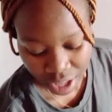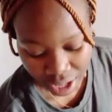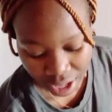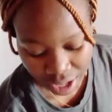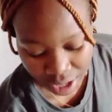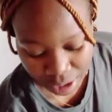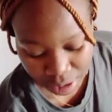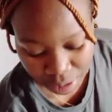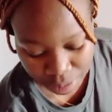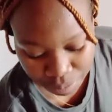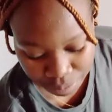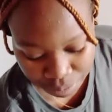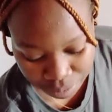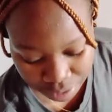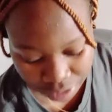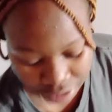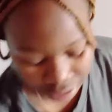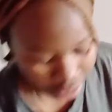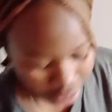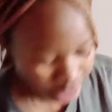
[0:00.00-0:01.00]

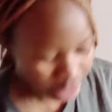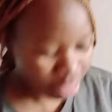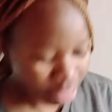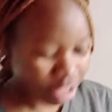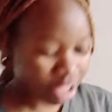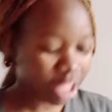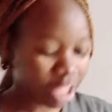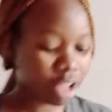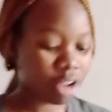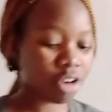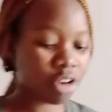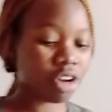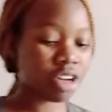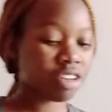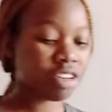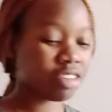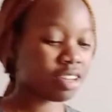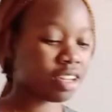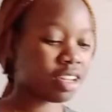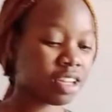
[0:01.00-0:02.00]
The second thing I
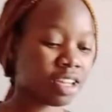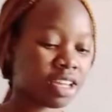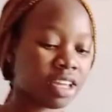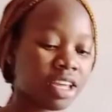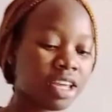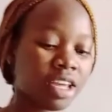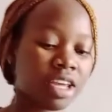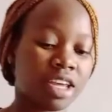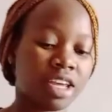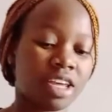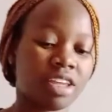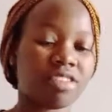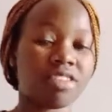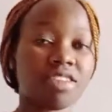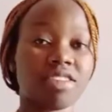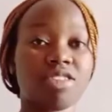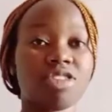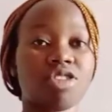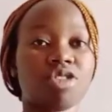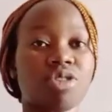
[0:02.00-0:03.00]
got is
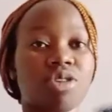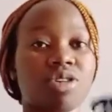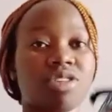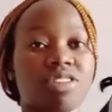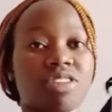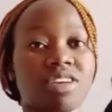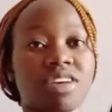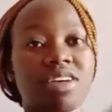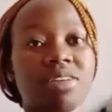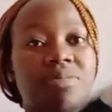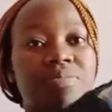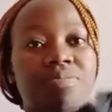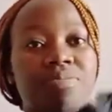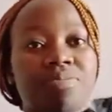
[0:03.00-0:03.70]
this trouser.